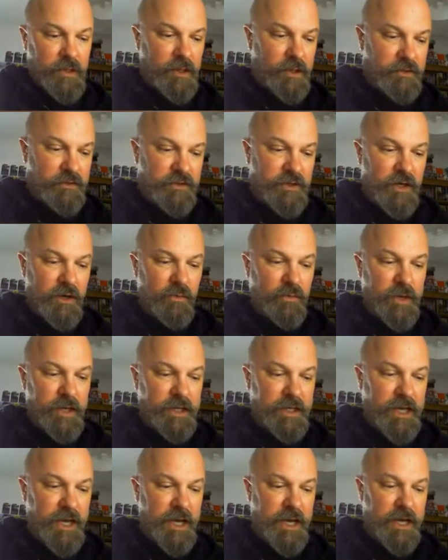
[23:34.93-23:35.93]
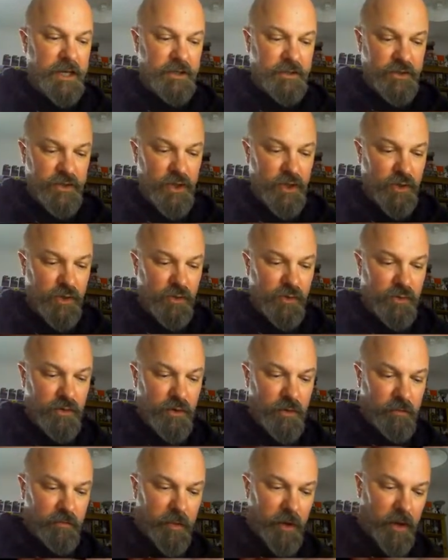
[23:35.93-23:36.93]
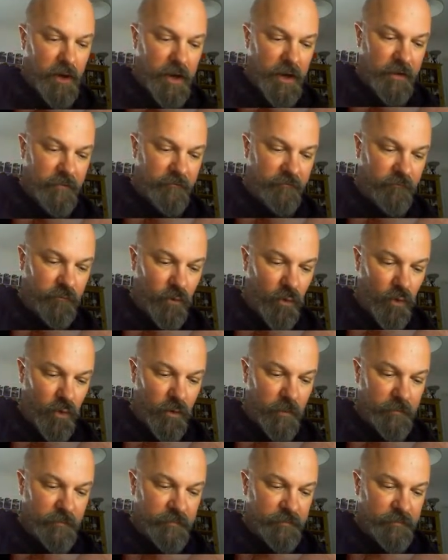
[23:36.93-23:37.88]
So we get a 2 by 4.